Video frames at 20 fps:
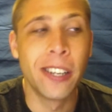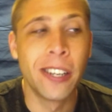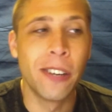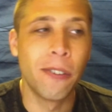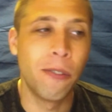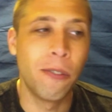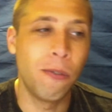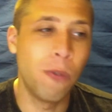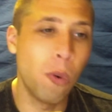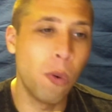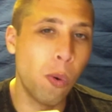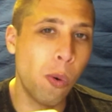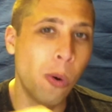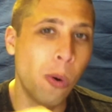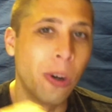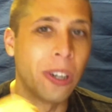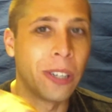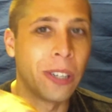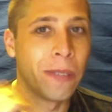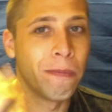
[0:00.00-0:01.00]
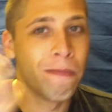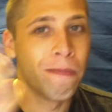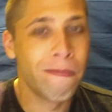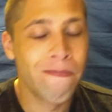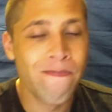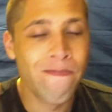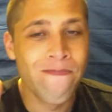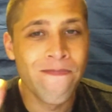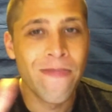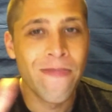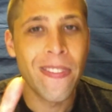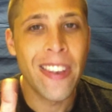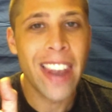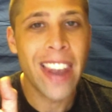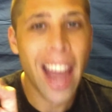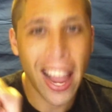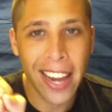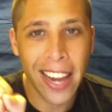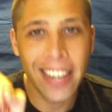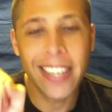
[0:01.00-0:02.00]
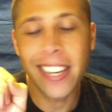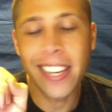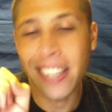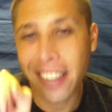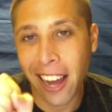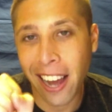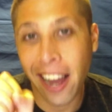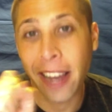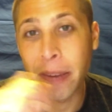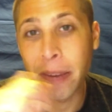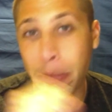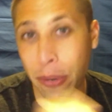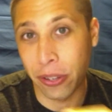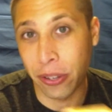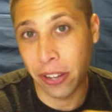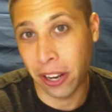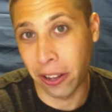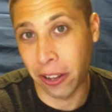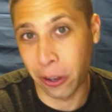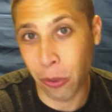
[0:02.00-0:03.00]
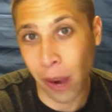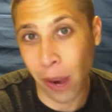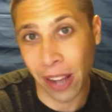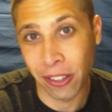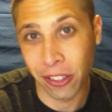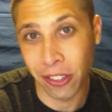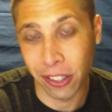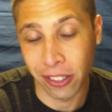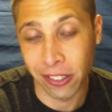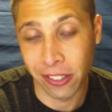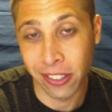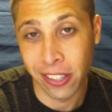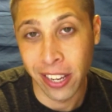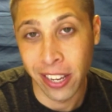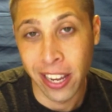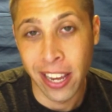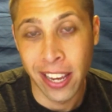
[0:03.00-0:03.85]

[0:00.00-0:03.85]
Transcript: for 99% of the questions.